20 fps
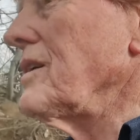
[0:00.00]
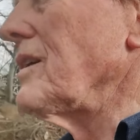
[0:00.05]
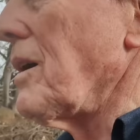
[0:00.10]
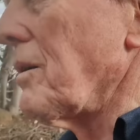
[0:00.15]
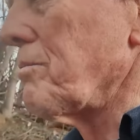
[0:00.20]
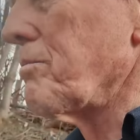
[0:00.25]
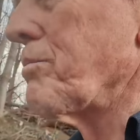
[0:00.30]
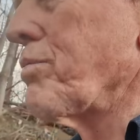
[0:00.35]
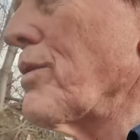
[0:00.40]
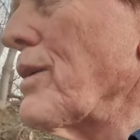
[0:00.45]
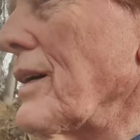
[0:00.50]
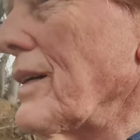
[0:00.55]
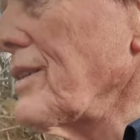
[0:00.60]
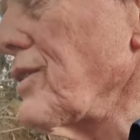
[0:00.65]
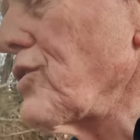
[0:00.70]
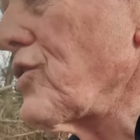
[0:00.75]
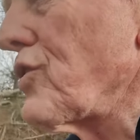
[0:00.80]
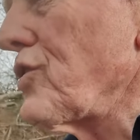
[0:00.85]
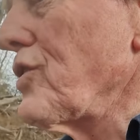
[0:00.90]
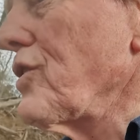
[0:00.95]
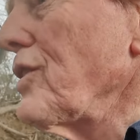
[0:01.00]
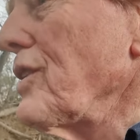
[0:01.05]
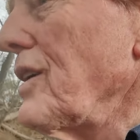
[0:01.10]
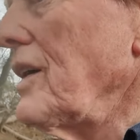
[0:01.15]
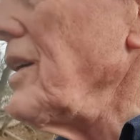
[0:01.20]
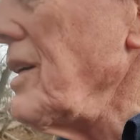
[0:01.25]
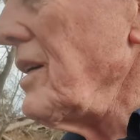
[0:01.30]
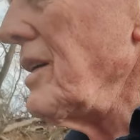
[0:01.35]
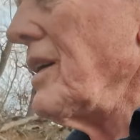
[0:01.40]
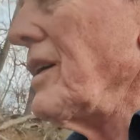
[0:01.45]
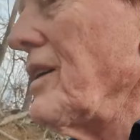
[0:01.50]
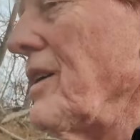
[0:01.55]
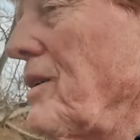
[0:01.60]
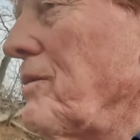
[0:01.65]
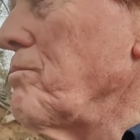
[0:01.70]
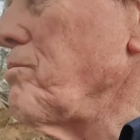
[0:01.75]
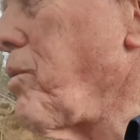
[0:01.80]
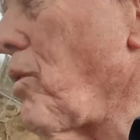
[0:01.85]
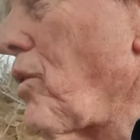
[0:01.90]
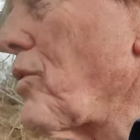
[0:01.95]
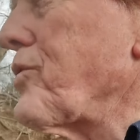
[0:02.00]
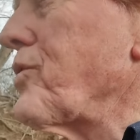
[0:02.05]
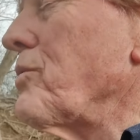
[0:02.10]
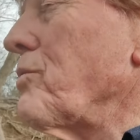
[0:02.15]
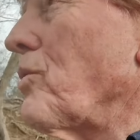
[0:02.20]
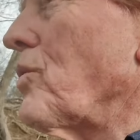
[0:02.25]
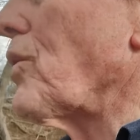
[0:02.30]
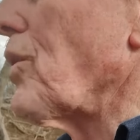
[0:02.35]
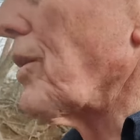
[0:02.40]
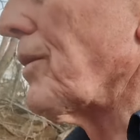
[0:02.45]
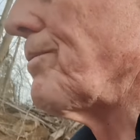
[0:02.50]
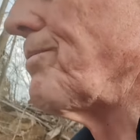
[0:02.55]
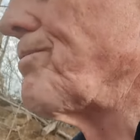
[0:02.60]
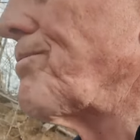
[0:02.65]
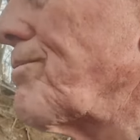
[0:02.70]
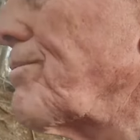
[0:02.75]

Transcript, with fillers: a bridge in Baltimore.